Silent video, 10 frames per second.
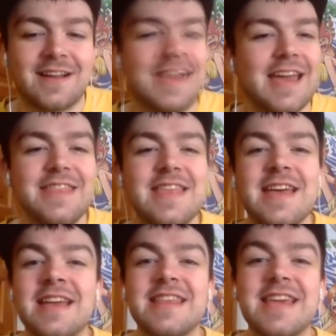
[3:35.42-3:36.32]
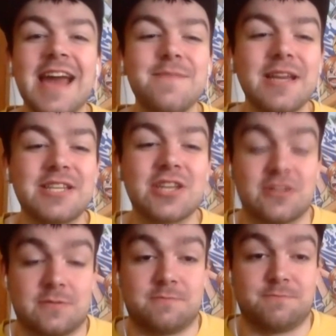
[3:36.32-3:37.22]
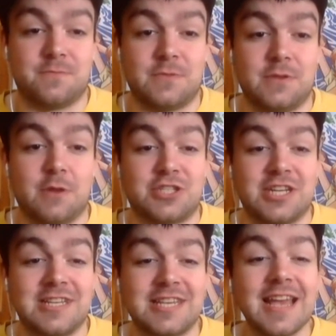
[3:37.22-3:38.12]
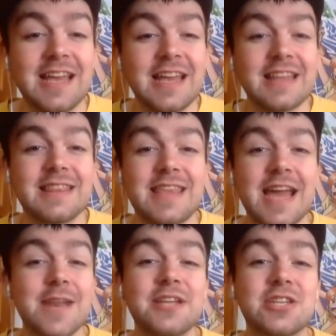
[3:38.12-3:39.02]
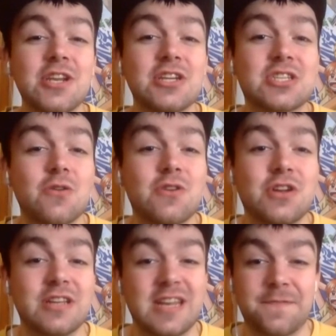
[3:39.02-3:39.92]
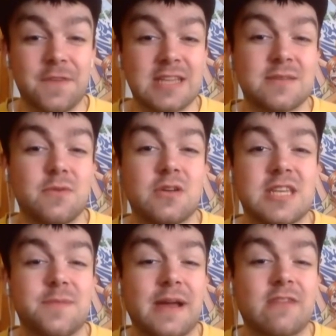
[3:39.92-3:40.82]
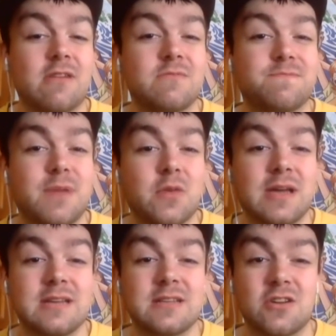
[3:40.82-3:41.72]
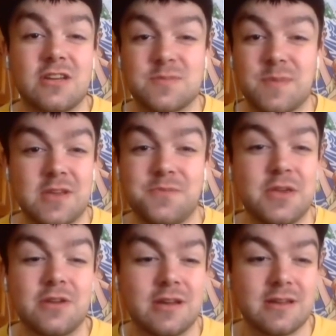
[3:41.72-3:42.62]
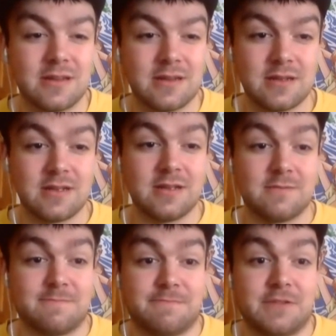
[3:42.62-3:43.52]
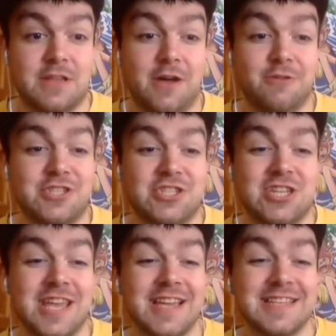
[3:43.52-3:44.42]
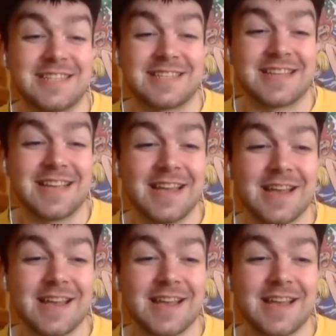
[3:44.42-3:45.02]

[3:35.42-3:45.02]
Again, the animation looks... Oh, jeez. The animation looks so good, and if you hear some noise in the background, by the way, sorry, it's my computer. Oh, Jesus.